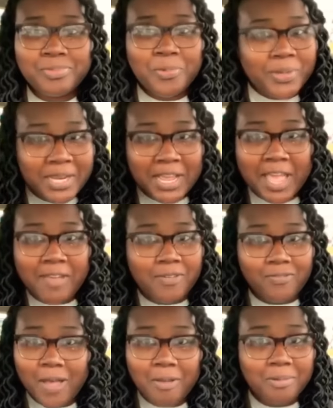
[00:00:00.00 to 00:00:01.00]
We didn't have a
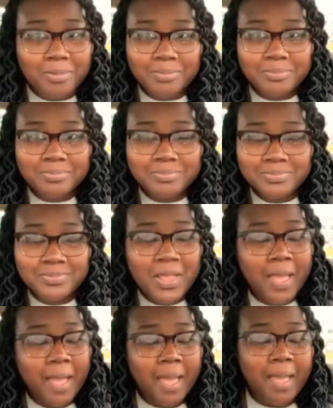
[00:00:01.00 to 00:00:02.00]
phone.
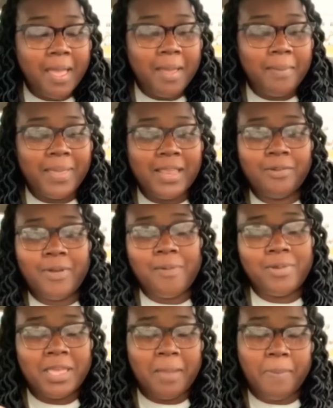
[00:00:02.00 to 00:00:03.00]
But anyway,
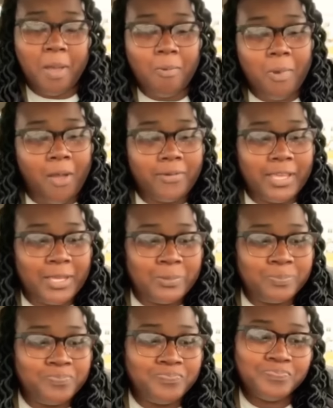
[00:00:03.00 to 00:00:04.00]
we kept on
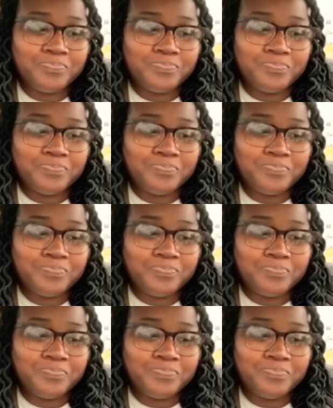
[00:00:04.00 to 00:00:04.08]
walking.